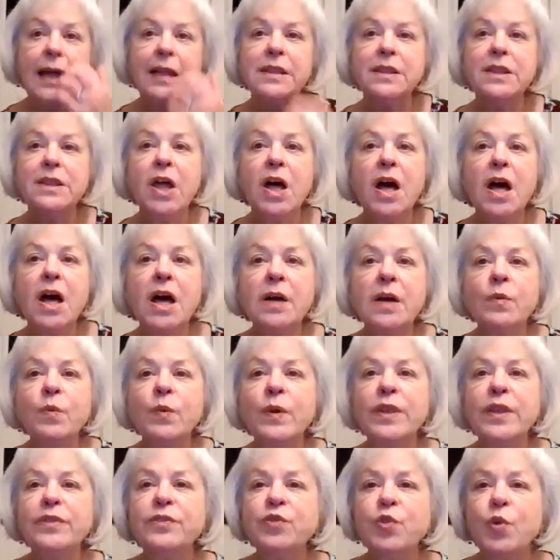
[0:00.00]
Along
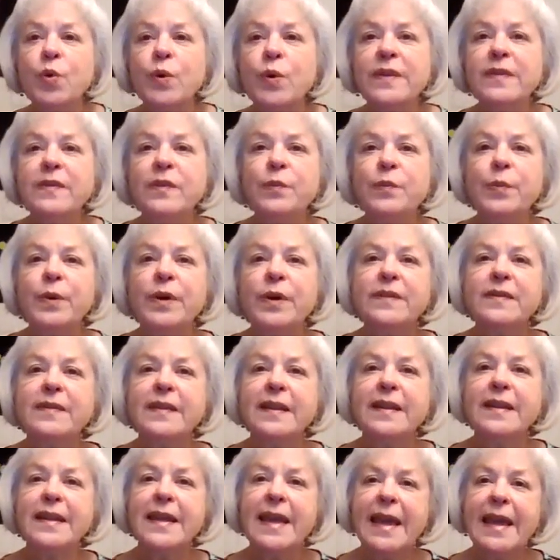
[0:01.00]
with toys,
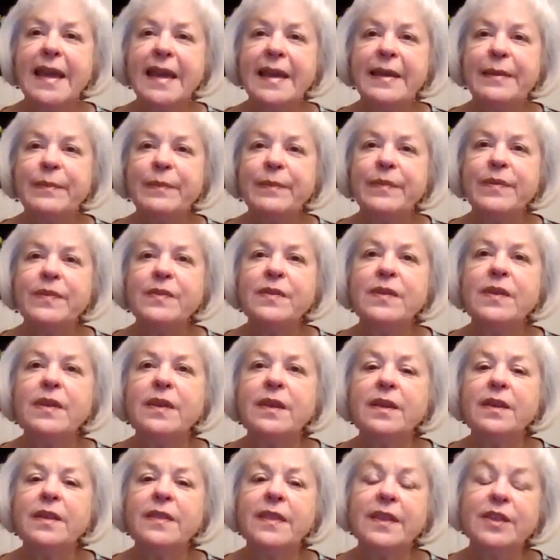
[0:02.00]
books, and games
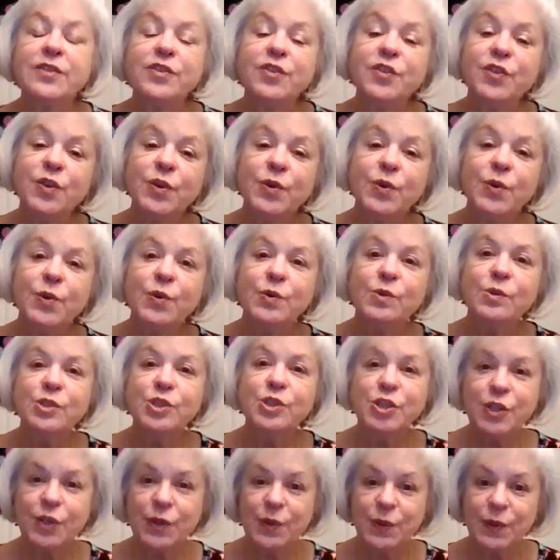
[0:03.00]
that you
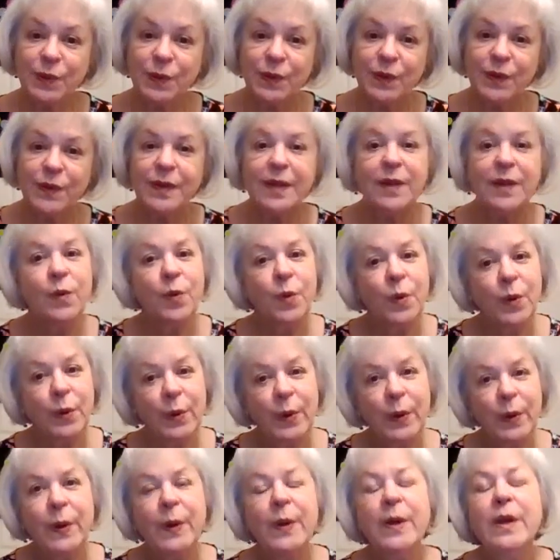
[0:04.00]
choose and
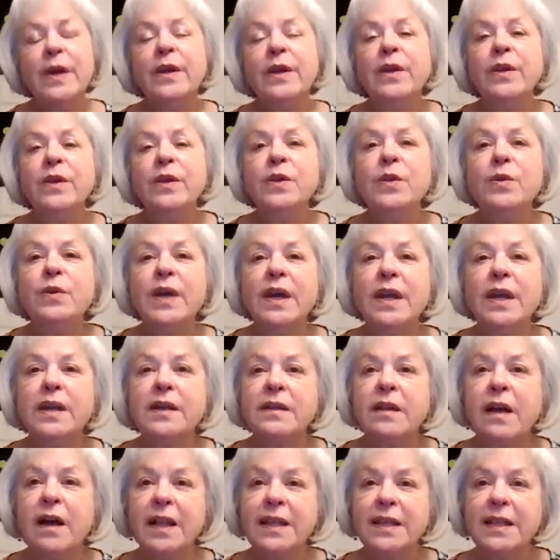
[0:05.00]
order, you get
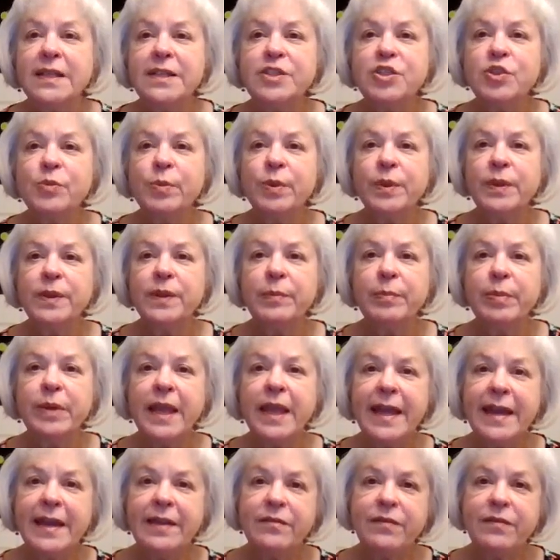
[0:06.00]
a knowledgeable
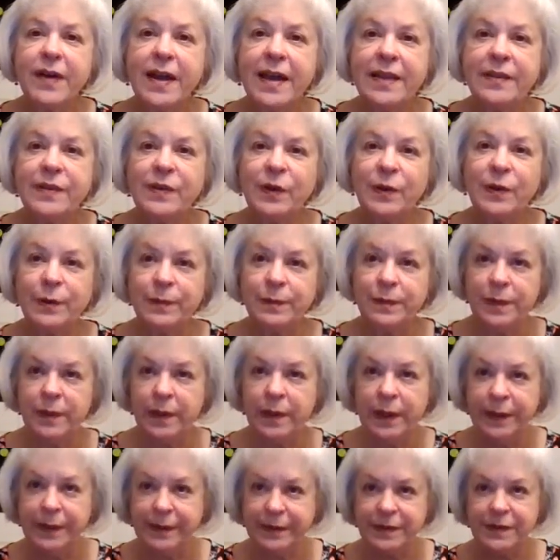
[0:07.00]
play advisor,
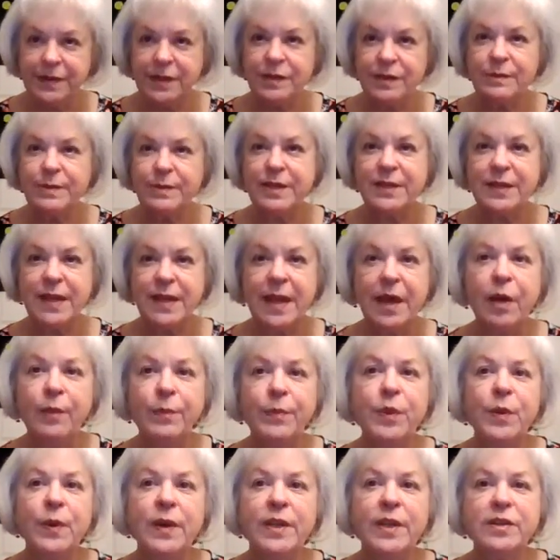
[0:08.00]
excuse me, to
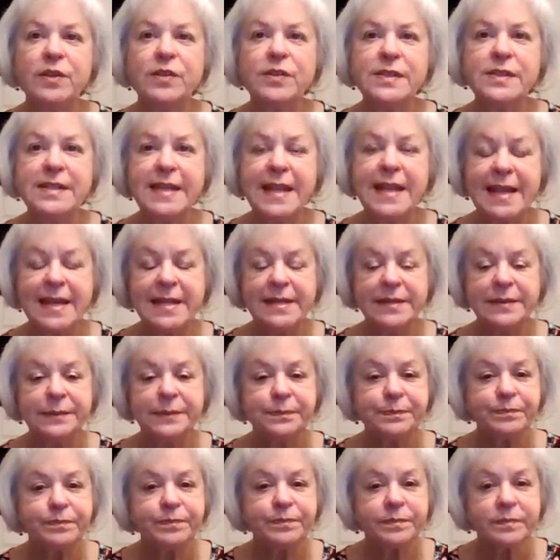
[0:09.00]
help you understand
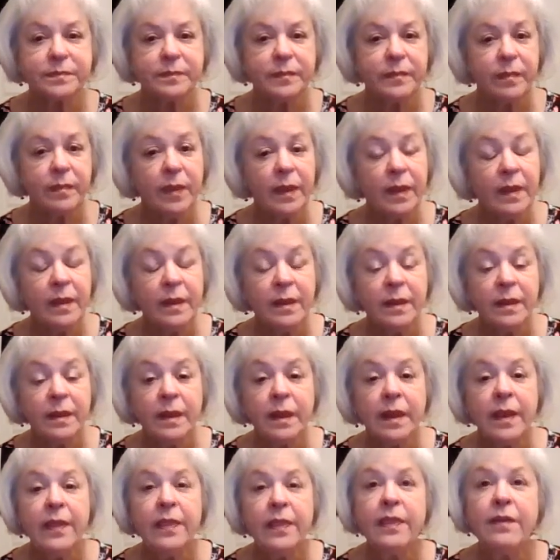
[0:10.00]

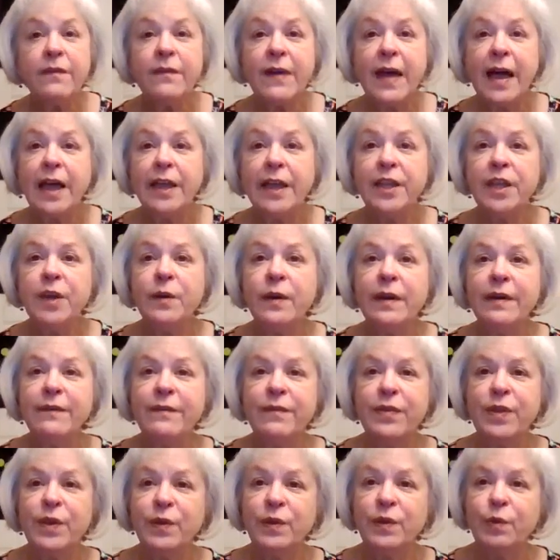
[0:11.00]
the value
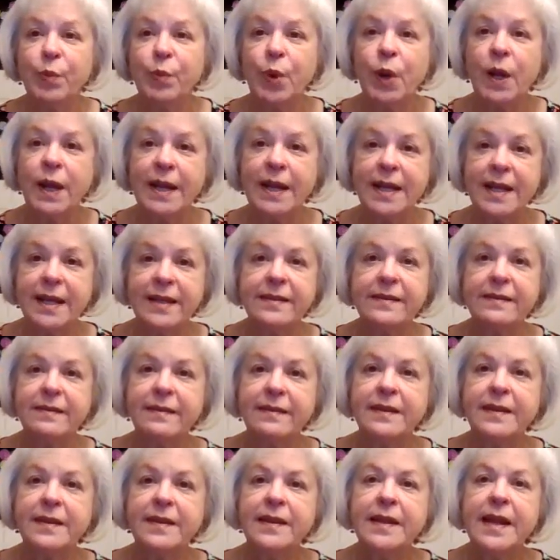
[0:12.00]
of those
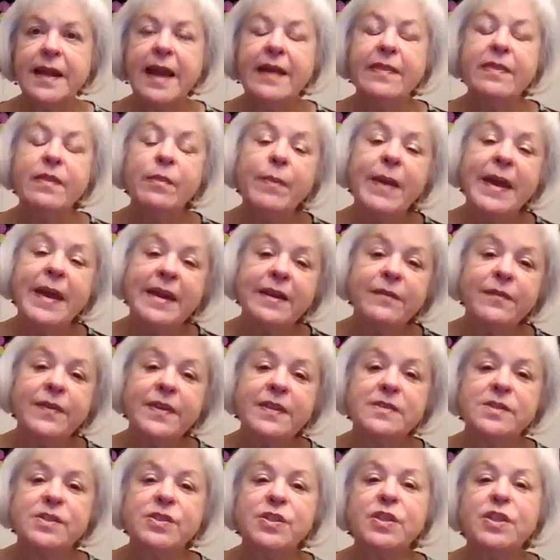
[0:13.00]
products and the
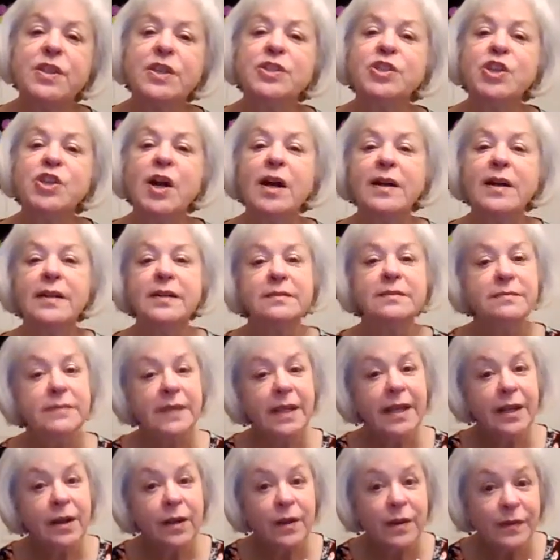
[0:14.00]
benefits to the child
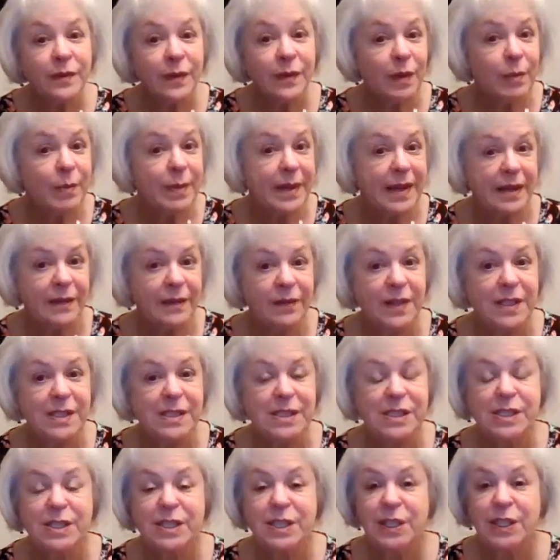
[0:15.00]
and also the
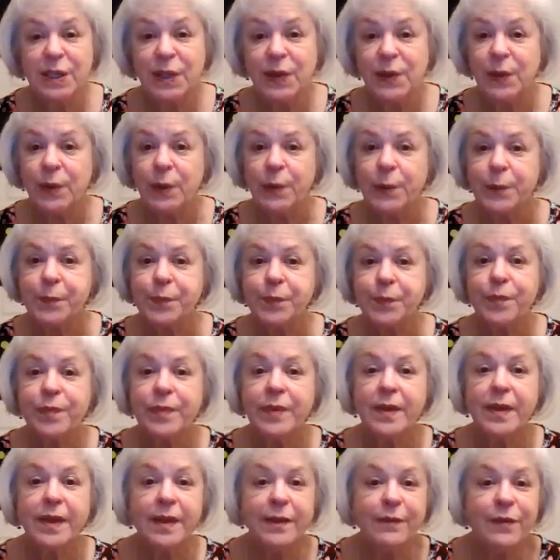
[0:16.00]
benefits to you.
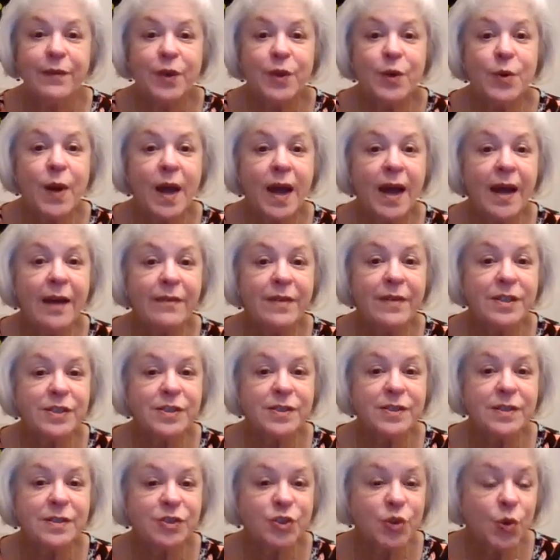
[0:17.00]
If you have a
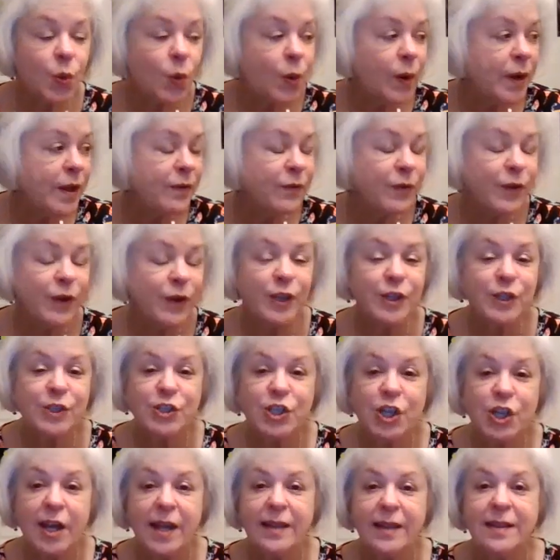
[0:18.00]
toy for your
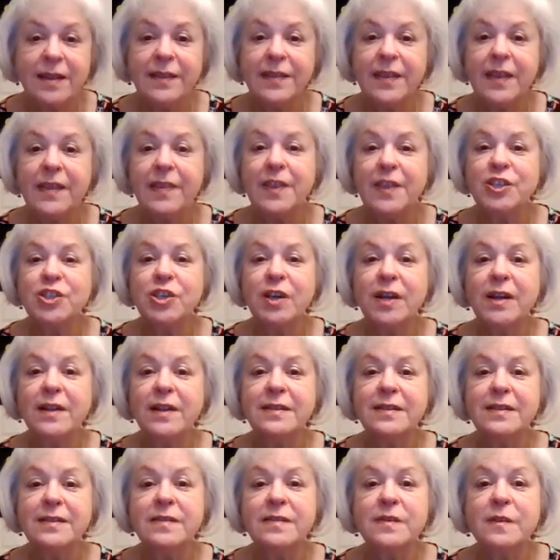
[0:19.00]
child that the
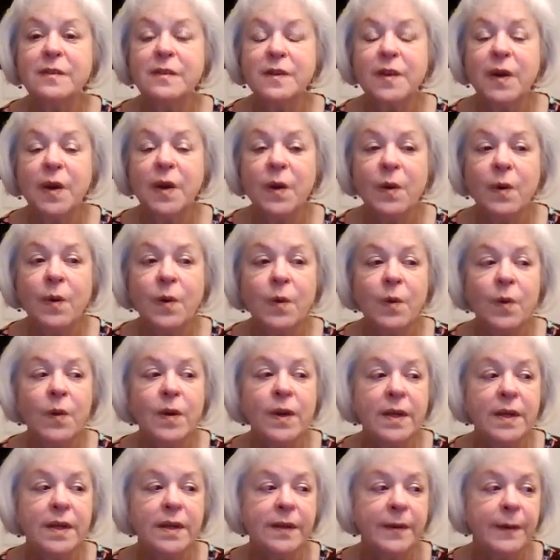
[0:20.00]
child is so
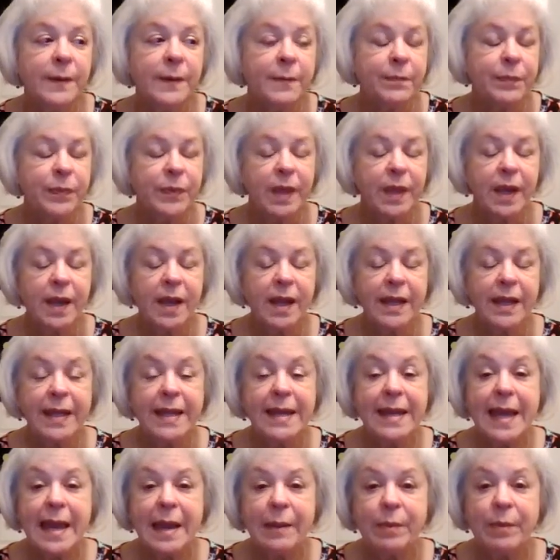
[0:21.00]
uh,
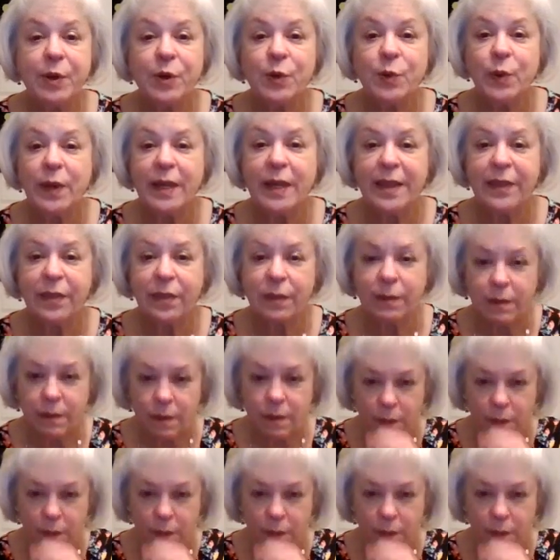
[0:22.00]
enamored with,